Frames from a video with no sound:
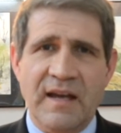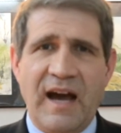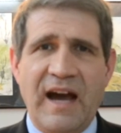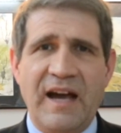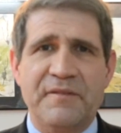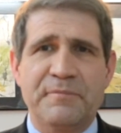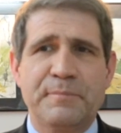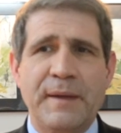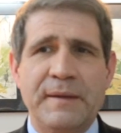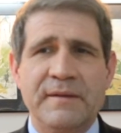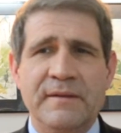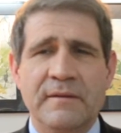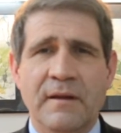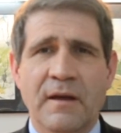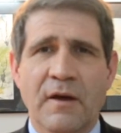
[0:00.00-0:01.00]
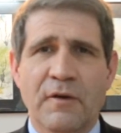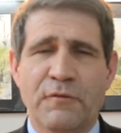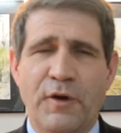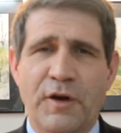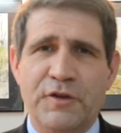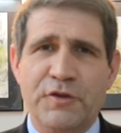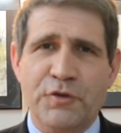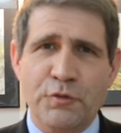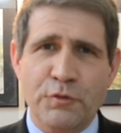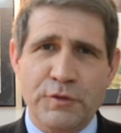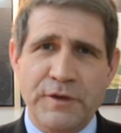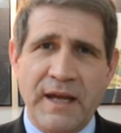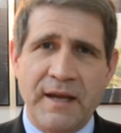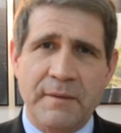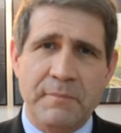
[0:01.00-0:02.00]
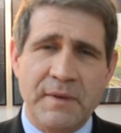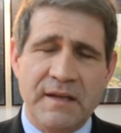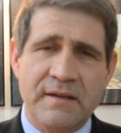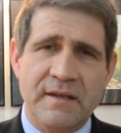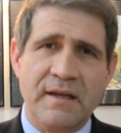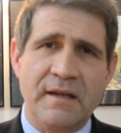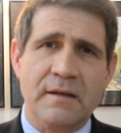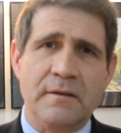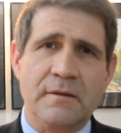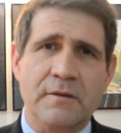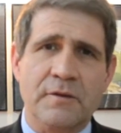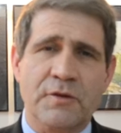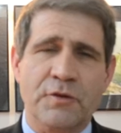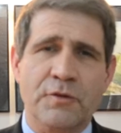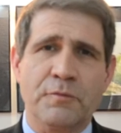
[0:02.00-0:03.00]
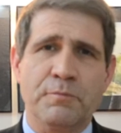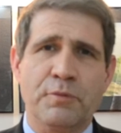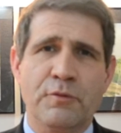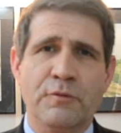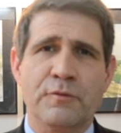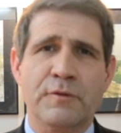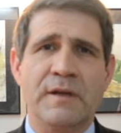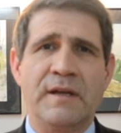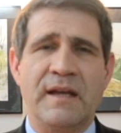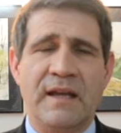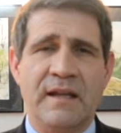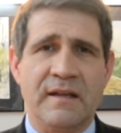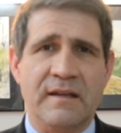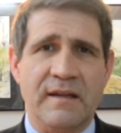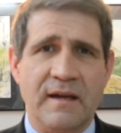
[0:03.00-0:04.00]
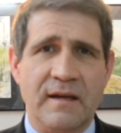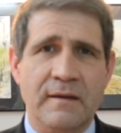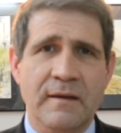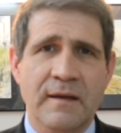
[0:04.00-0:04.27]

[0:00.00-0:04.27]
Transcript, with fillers: I've been for a two-day meeting to Pune, India,